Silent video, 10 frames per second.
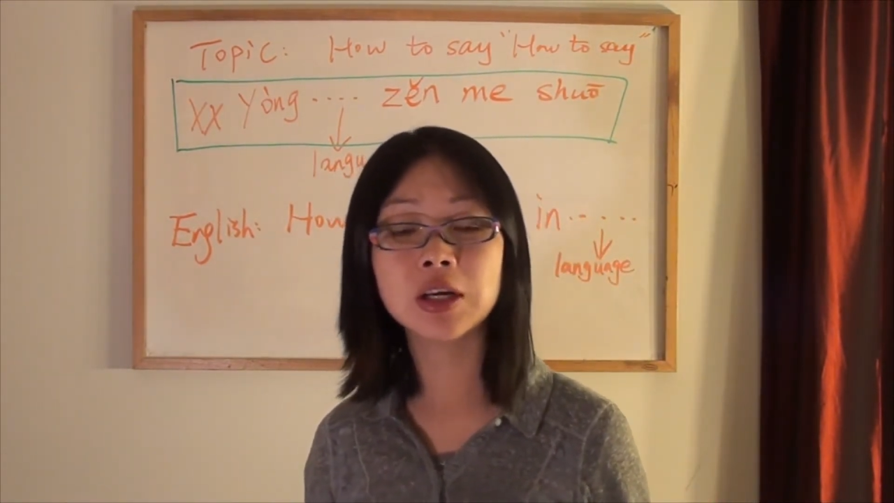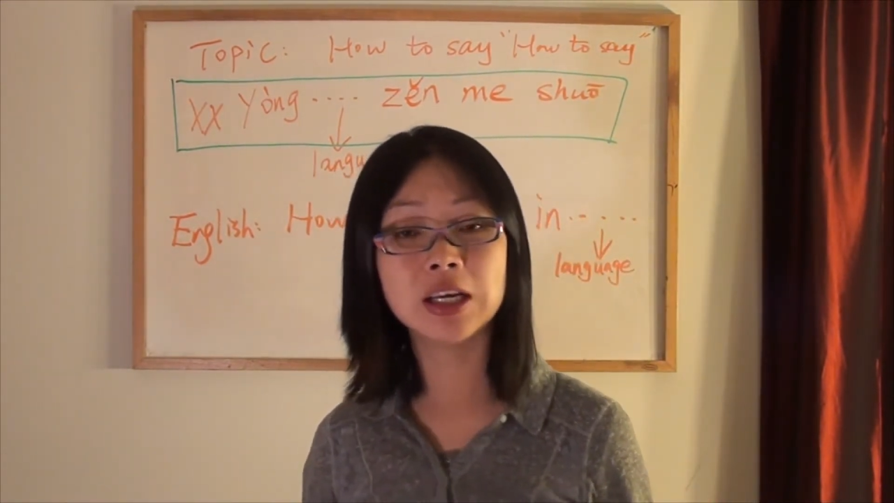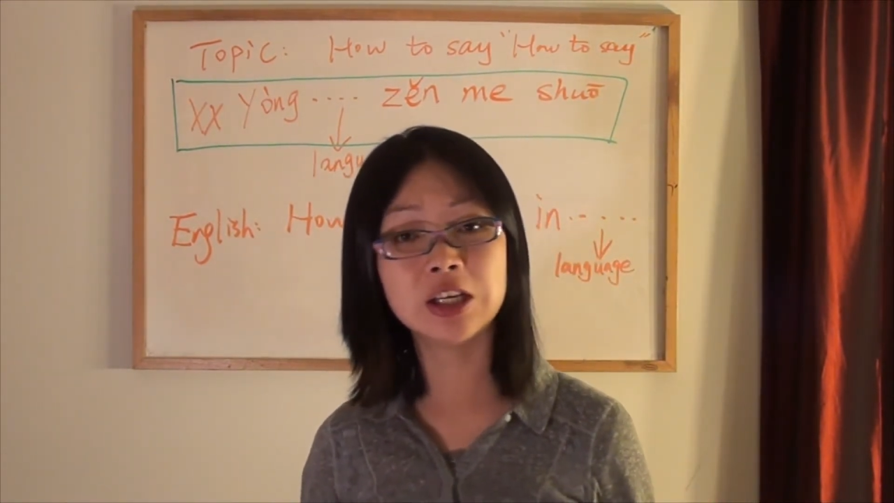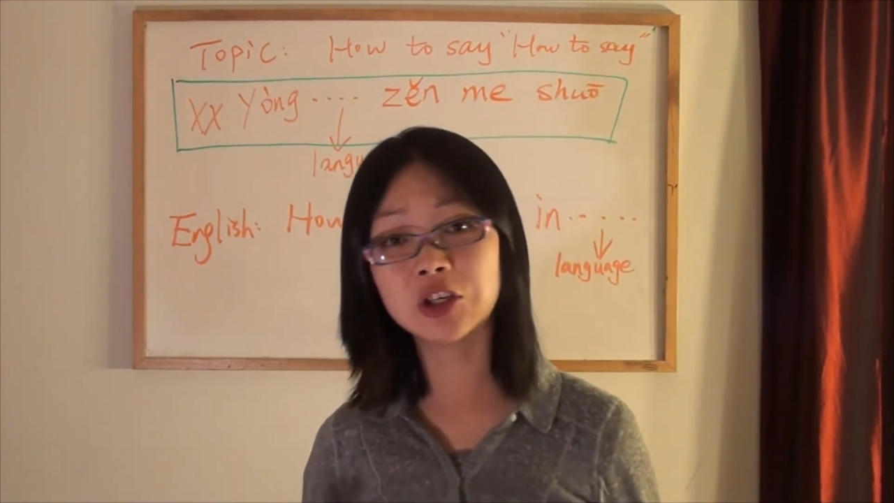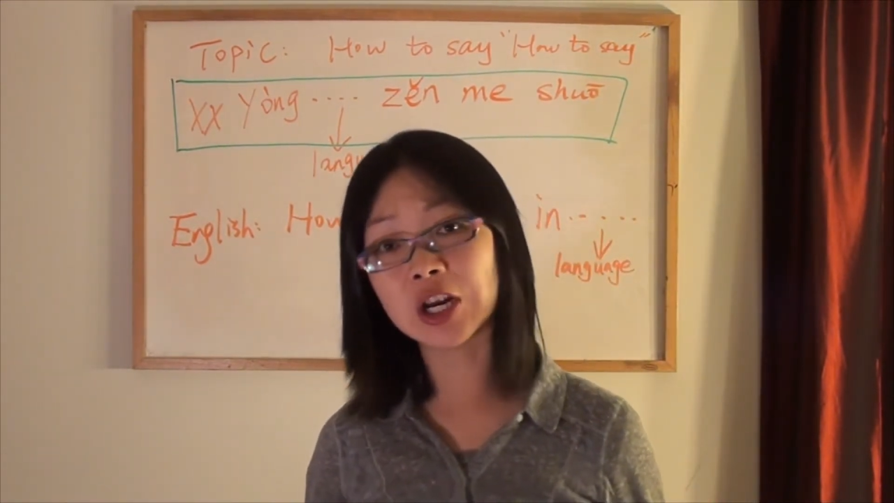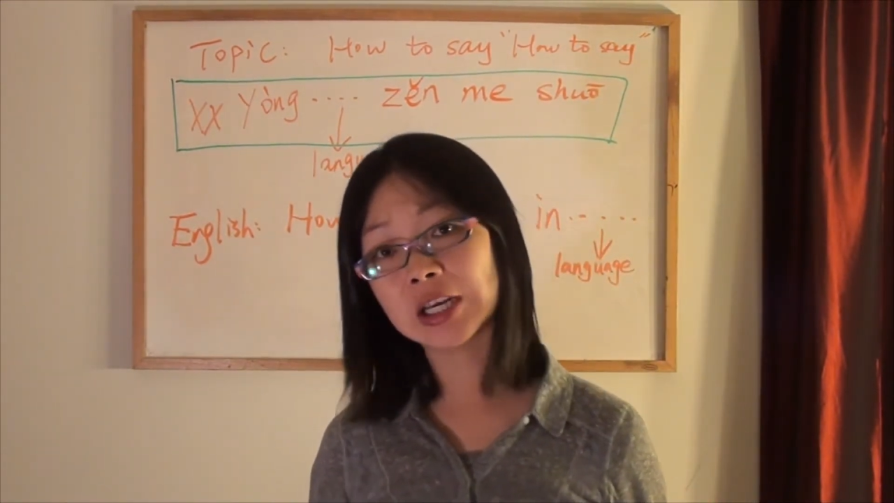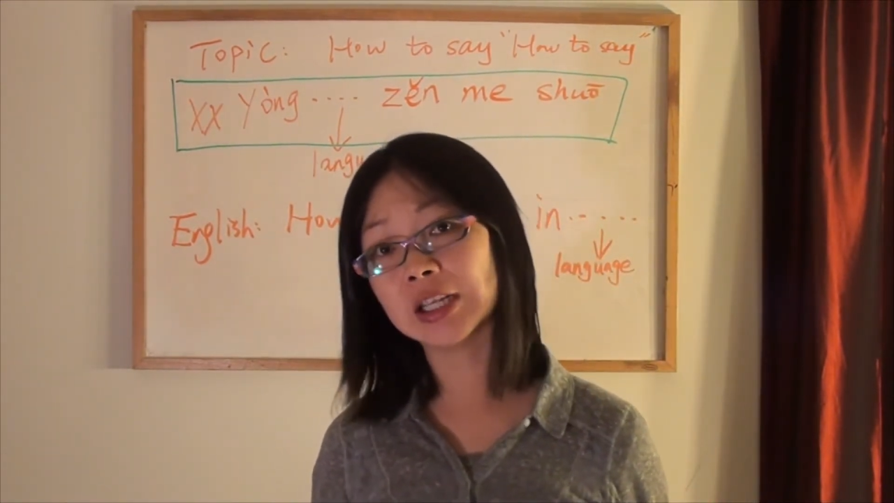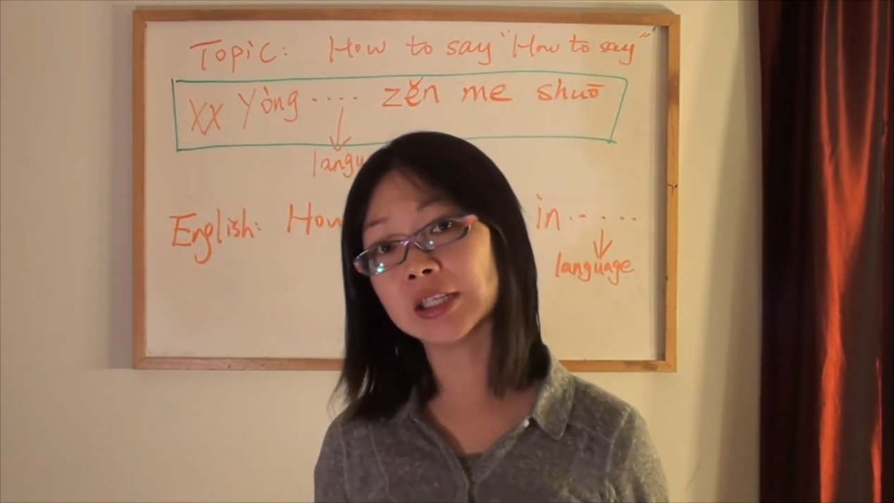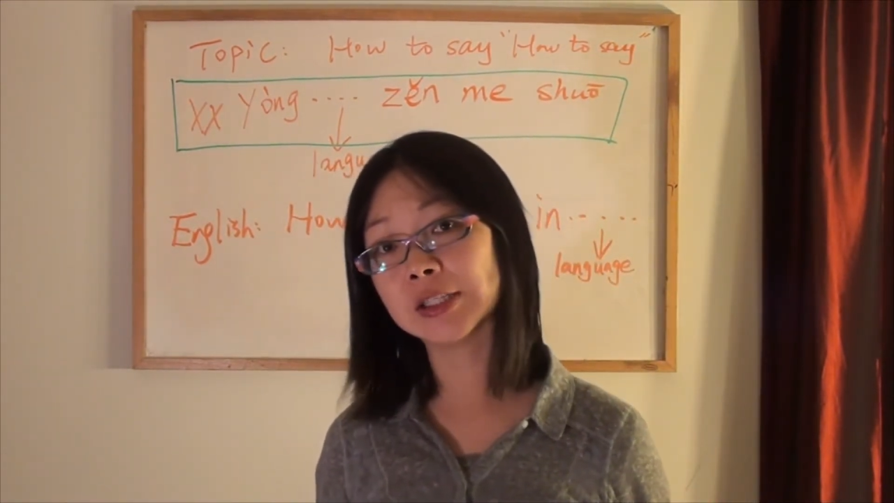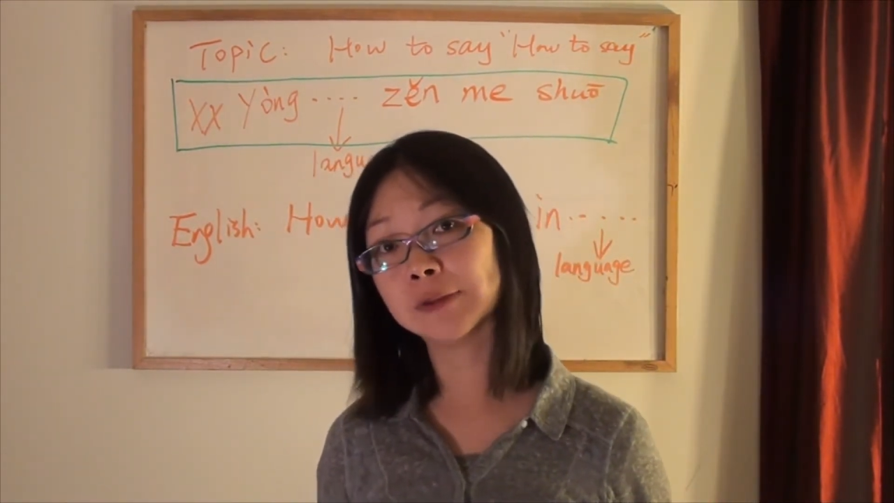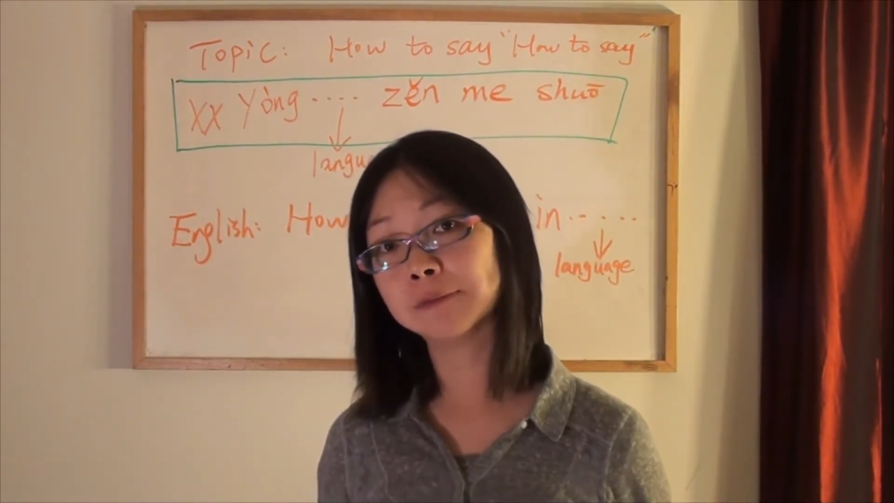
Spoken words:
in Chinese?